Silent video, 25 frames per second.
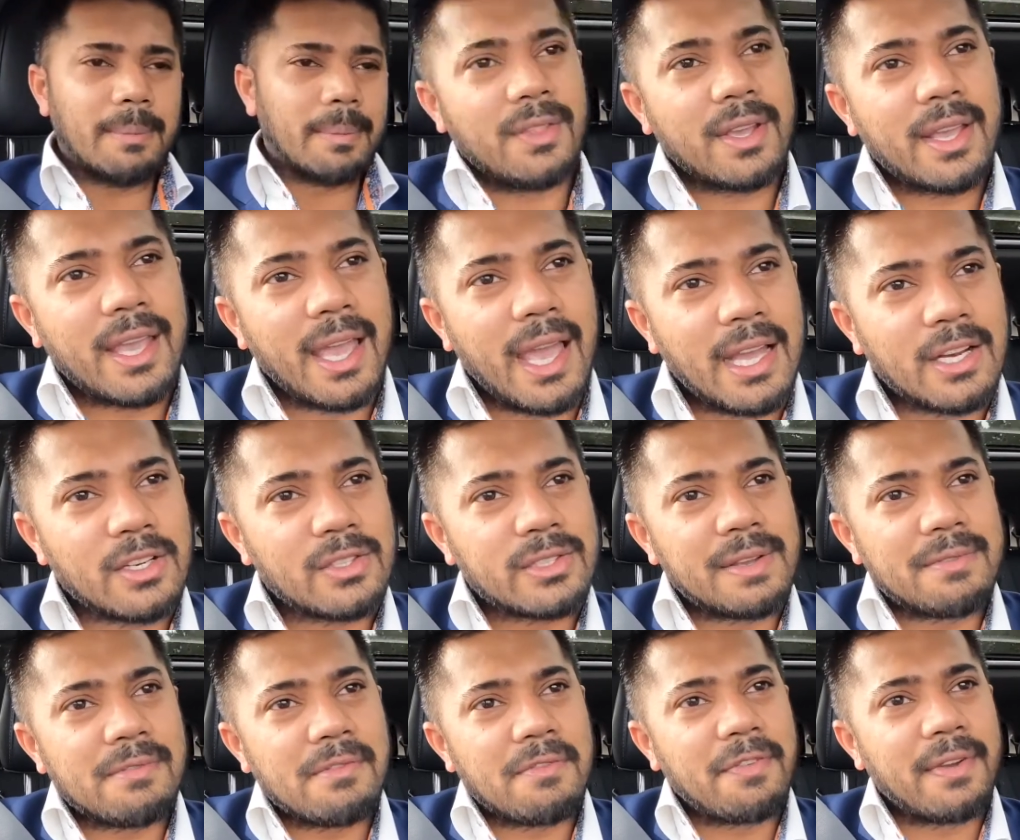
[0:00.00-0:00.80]
The car does
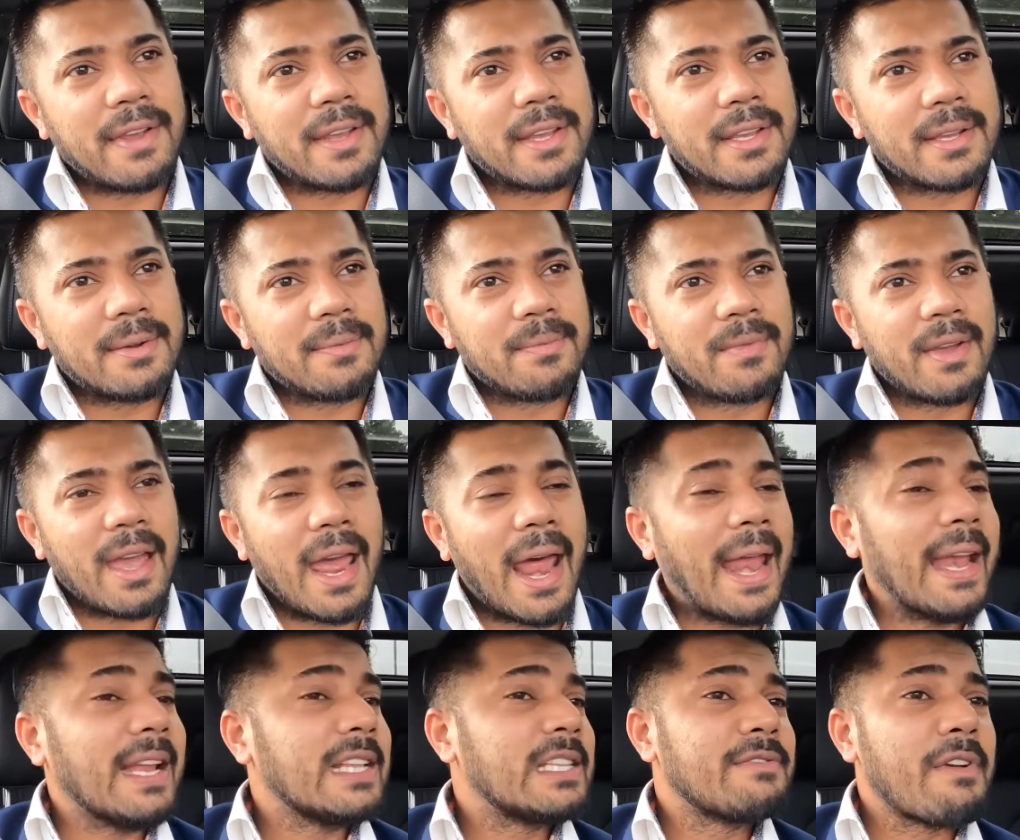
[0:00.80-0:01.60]
everything,
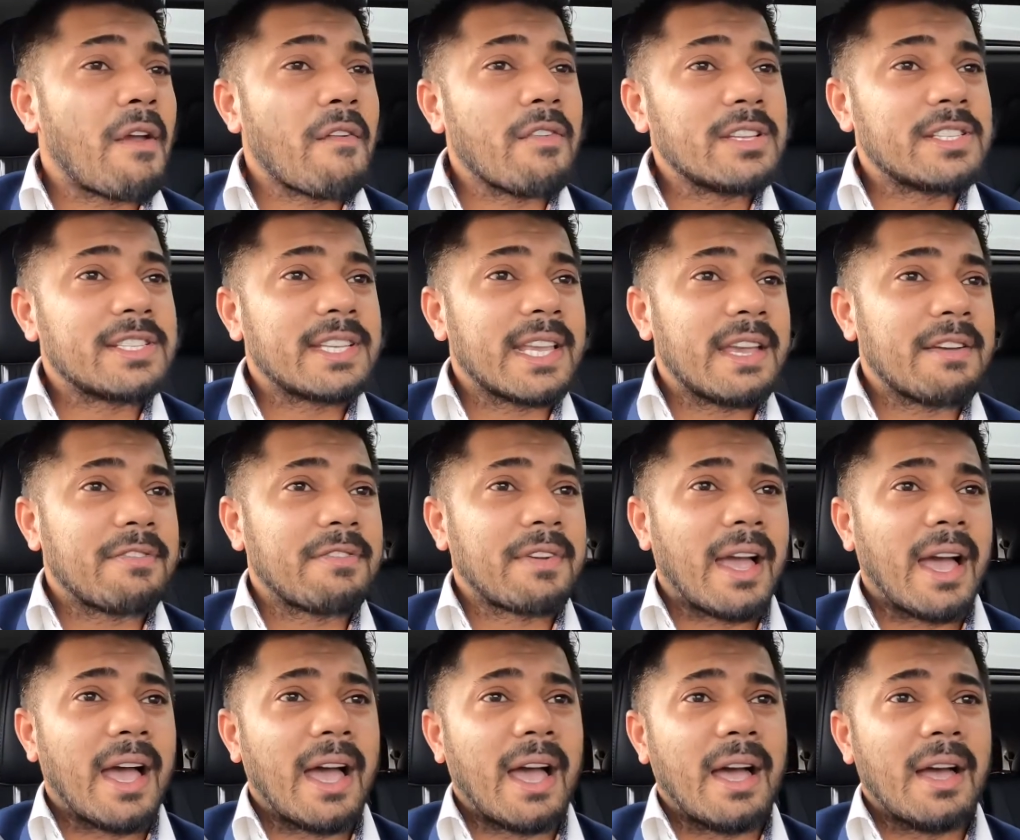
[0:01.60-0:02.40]
and it's a very safe
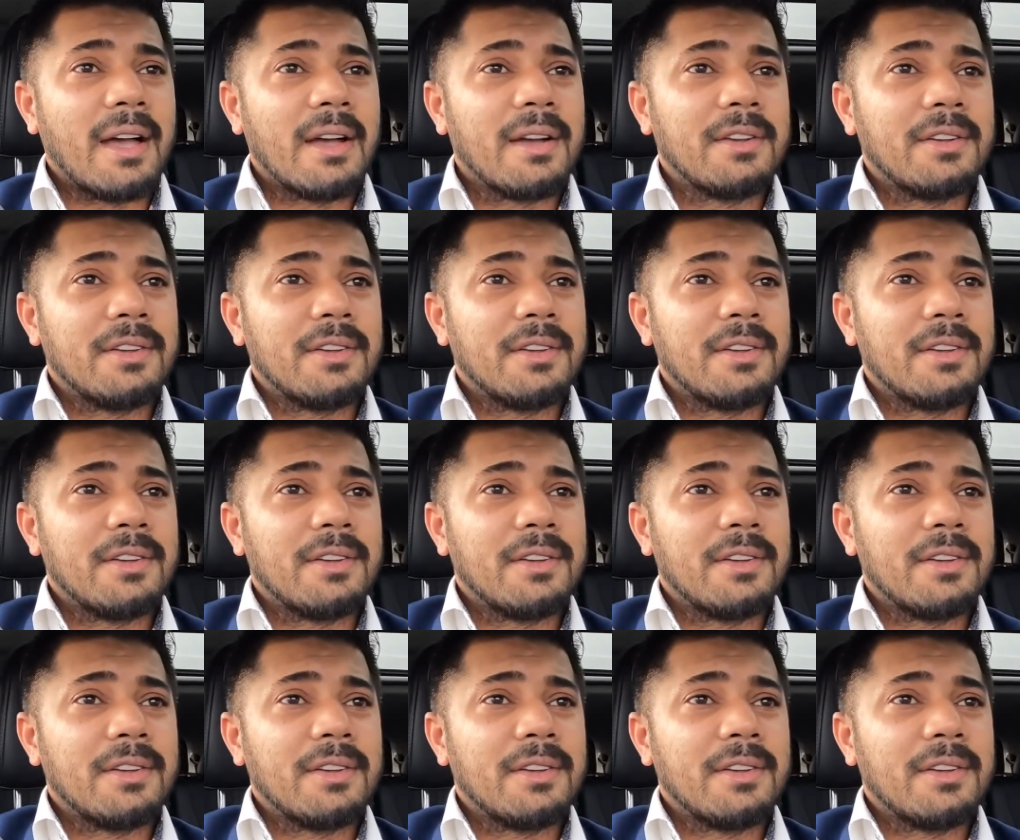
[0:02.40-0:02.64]
car.